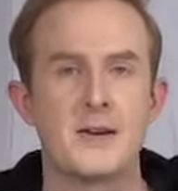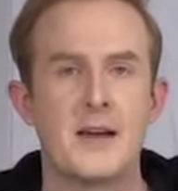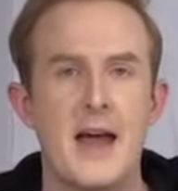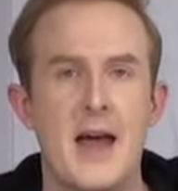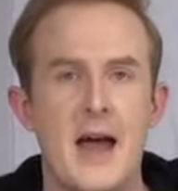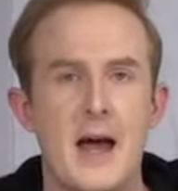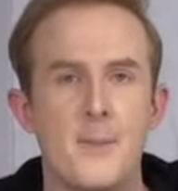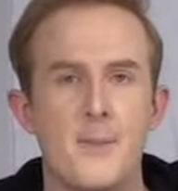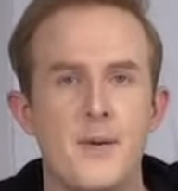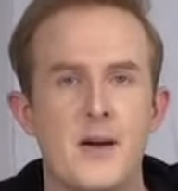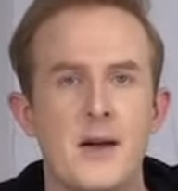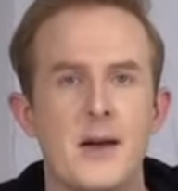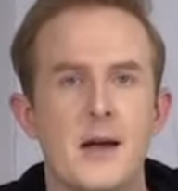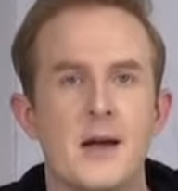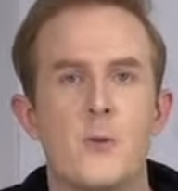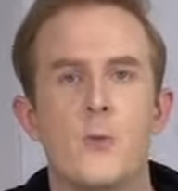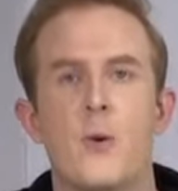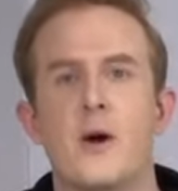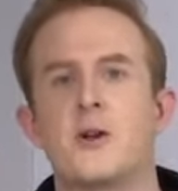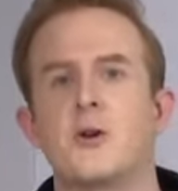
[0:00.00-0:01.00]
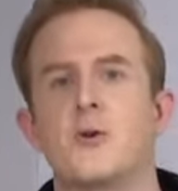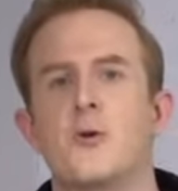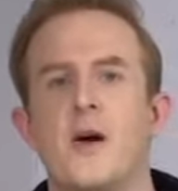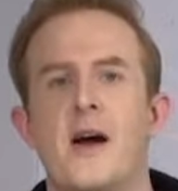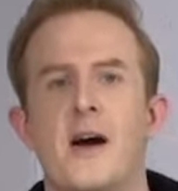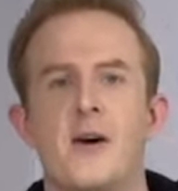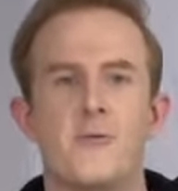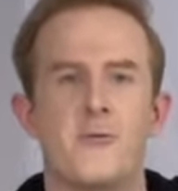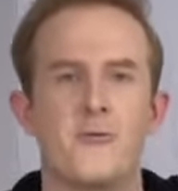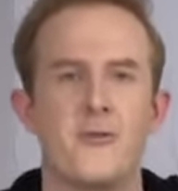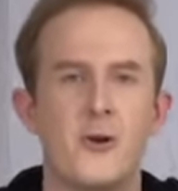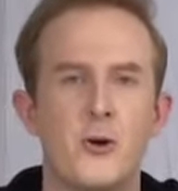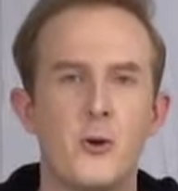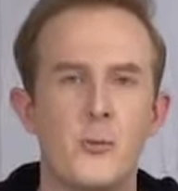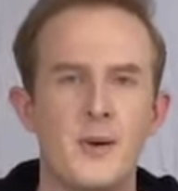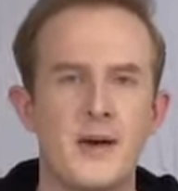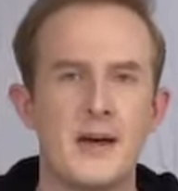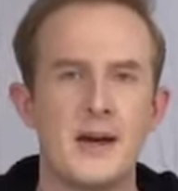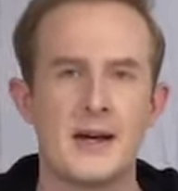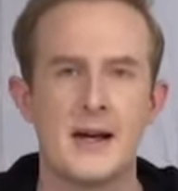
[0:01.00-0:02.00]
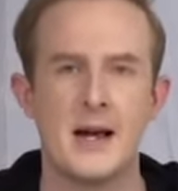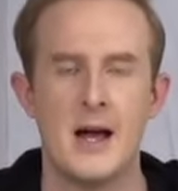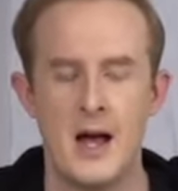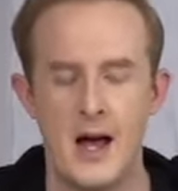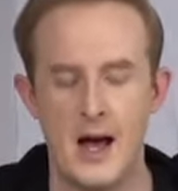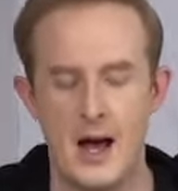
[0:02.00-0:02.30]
camping, when you're out filming.